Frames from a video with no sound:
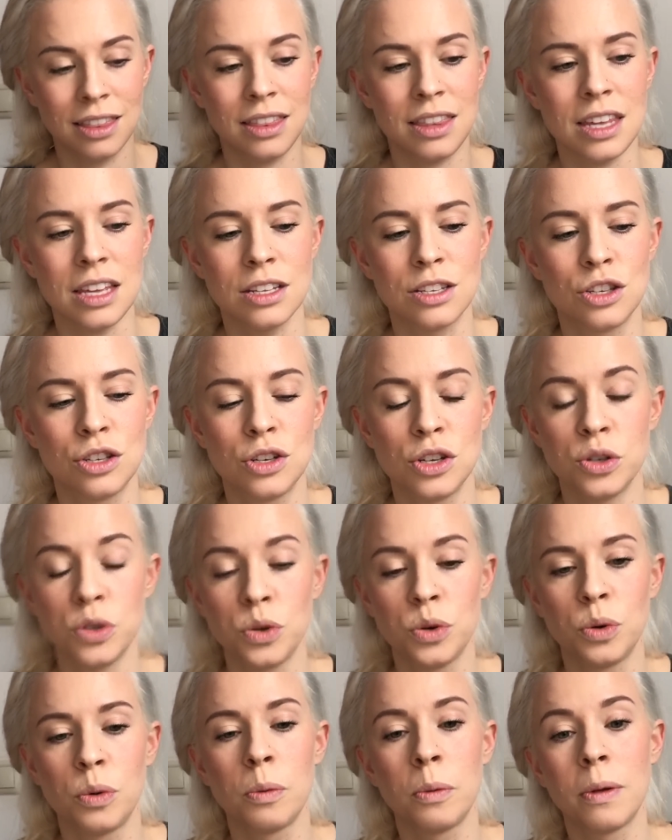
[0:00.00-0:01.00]
these
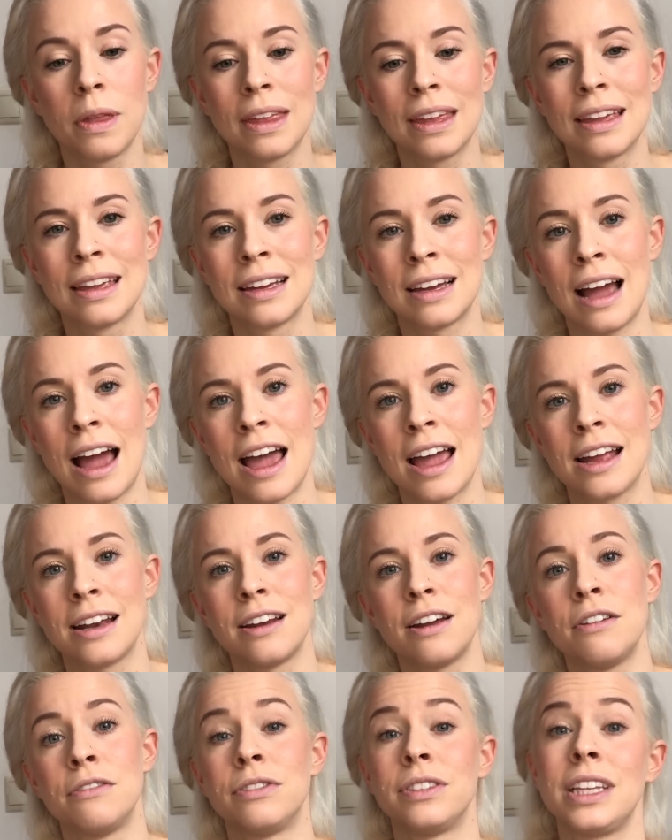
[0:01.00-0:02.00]
2 kind
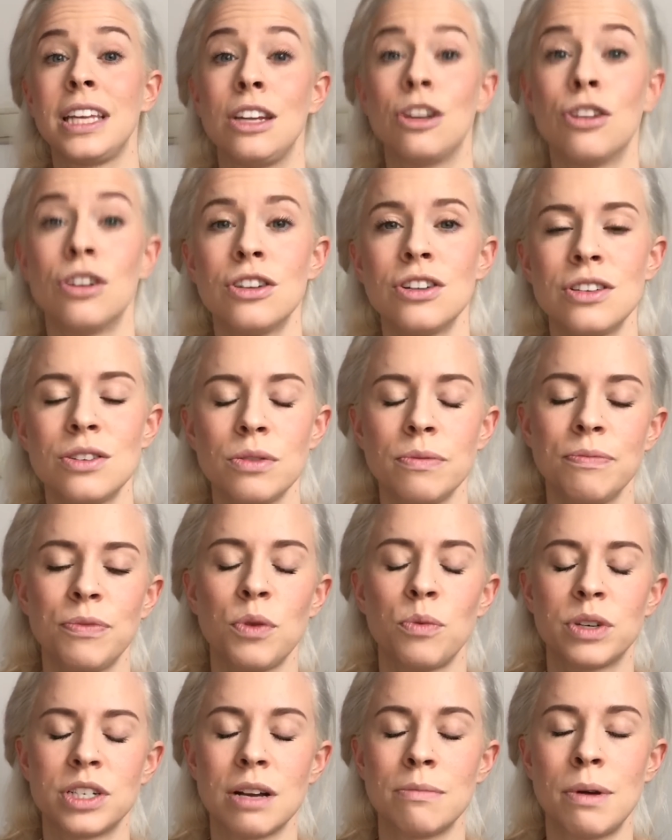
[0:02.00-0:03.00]
of leaders,
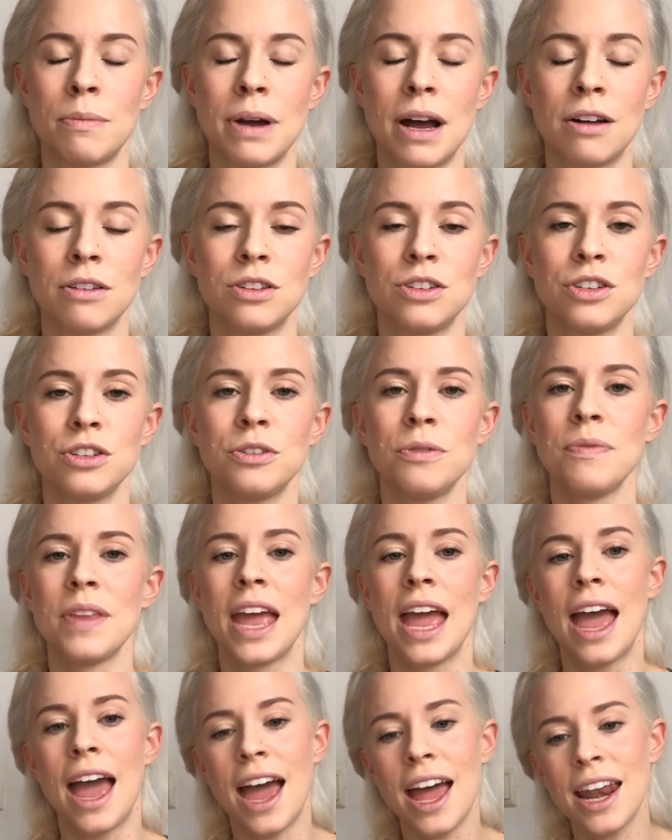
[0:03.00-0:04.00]
which I'm about to,
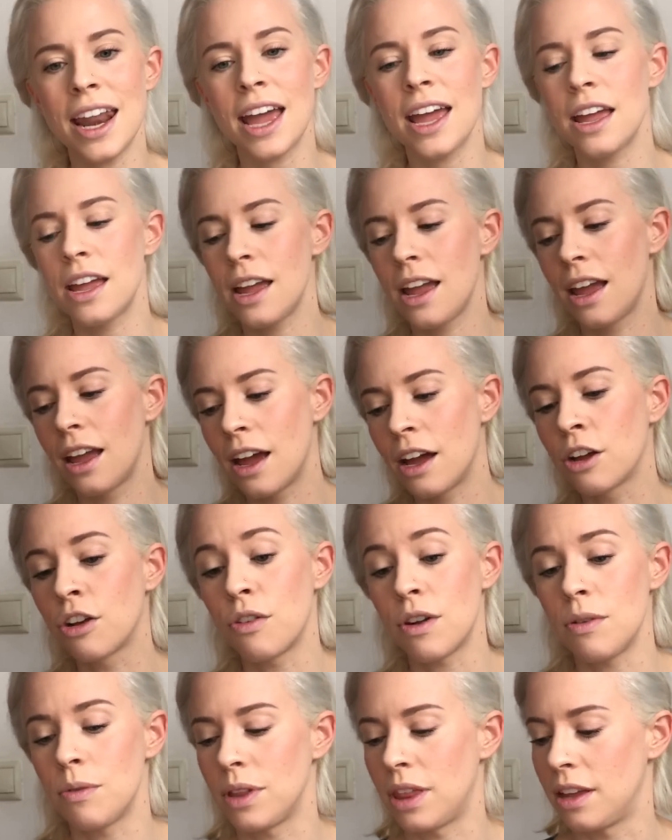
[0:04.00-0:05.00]
and I
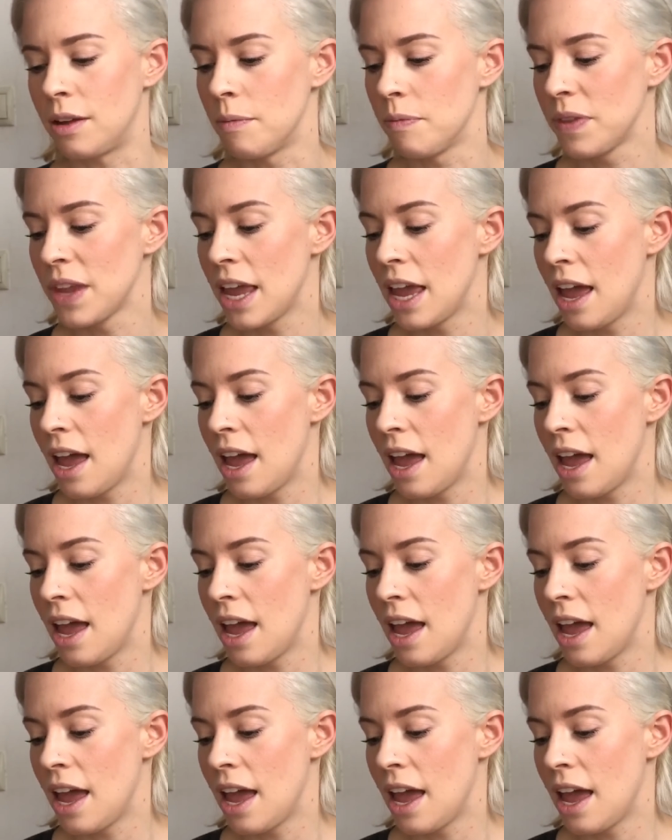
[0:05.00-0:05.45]
agree with him.